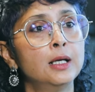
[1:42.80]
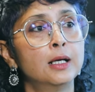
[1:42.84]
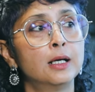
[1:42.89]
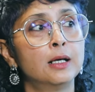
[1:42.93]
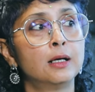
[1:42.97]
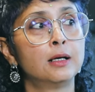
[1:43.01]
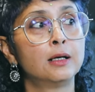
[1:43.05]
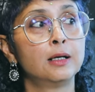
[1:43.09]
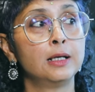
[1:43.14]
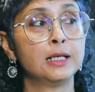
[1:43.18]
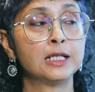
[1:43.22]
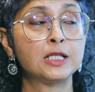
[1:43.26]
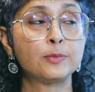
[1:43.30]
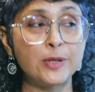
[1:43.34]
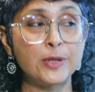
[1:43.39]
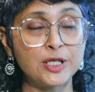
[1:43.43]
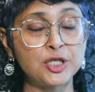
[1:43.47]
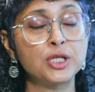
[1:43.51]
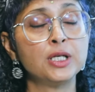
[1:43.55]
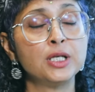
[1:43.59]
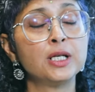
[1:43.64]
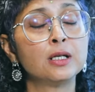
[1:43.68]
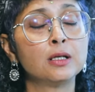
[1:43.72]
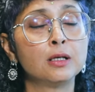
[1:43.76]

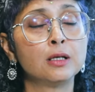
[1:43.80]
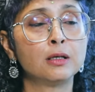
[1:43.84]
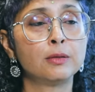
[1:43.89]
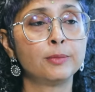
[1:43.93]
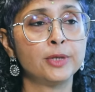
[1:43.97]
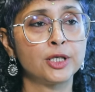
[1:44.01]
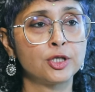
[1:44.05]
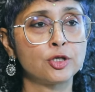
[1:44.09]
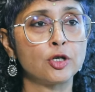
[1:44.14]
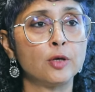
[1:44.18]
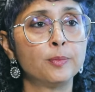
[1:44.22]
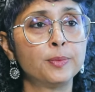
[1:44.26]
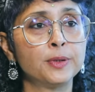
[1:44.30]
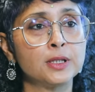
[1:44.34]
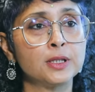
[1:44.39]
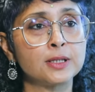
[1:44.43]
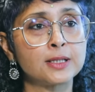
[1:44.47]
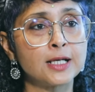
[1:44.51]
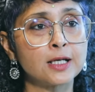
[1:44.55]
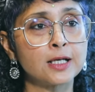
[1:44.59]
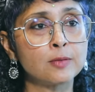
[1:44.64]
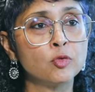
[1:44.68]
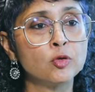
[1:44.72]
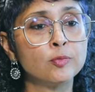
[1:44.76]
especially in a
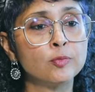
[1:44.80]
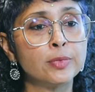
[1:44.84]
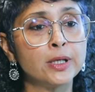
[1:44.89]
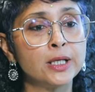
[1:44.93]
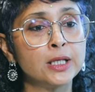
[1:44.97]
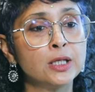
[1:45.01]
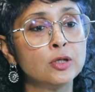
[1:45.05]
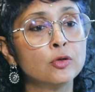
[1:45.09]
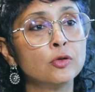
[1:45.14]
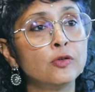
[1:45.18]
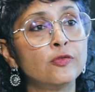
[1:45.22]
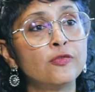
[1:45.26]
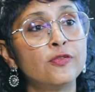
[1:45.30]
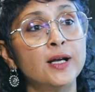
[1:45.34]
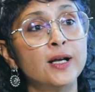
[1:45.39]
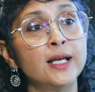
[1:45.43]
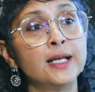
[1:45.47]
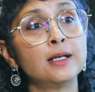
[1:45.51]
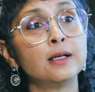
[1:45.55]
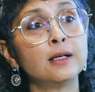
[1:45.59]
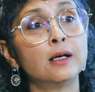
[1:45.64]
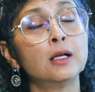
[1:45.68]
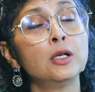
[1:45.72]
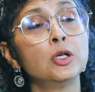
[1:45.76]
metropolis like Mumbai, you'll
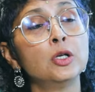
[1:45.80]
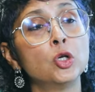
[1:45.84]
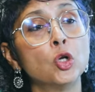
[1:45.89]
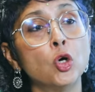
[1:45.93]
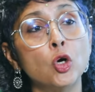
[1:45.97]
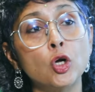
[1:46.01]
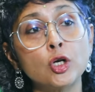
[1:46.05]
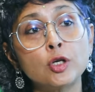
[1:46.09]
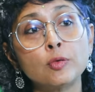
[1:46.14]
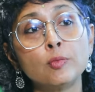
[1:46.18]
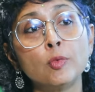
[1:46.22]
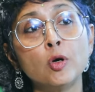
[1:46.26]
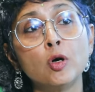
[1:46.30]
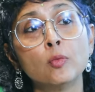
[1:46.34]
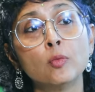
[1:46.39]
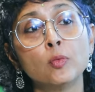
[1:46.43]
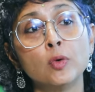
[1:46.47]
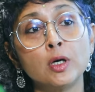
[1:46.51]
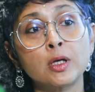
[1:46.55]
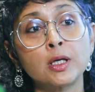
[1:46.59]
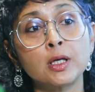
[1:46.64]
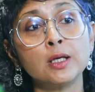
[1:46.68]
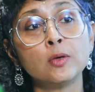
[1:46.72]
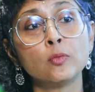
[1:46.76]
find a lot more
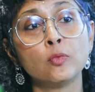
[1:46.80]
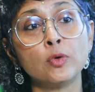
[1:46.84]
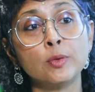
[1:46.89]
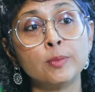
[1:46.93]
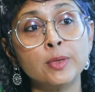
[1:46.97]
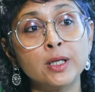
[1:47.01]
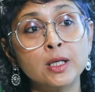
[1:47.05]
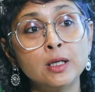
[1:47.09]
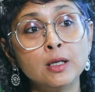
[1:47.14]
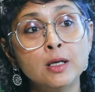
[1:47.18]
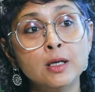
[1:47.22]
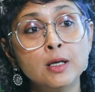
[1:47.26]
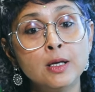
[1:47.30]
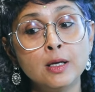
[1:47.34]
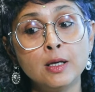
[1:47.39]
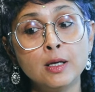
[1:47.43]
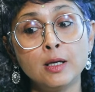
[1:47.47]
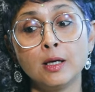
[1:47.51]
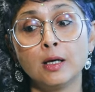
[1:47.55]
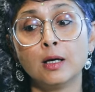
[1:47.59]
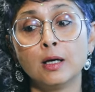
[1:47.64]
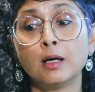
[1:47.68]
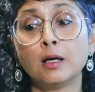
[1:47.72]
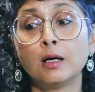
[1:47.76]
working women
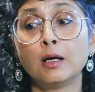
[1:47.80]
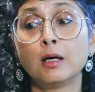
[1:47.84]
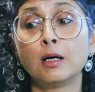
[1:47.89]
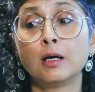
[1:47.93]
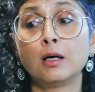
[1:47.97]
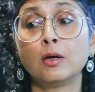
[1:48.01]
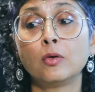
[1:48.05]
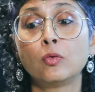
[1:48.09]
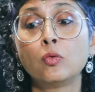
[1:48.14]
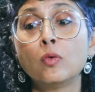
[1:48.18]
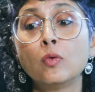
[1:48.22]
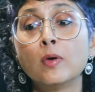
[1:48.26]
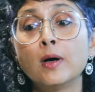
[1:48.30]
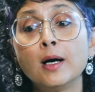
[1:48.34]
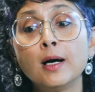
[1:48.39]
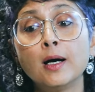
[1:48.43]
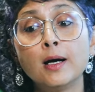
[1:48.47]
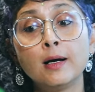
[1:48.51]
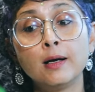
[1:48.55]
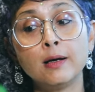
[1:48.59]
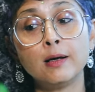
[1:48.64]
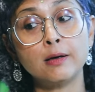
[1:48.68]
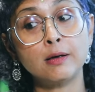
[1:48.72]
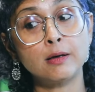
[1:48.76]
who
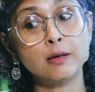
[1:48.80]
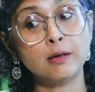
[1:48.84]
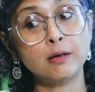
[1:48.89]
are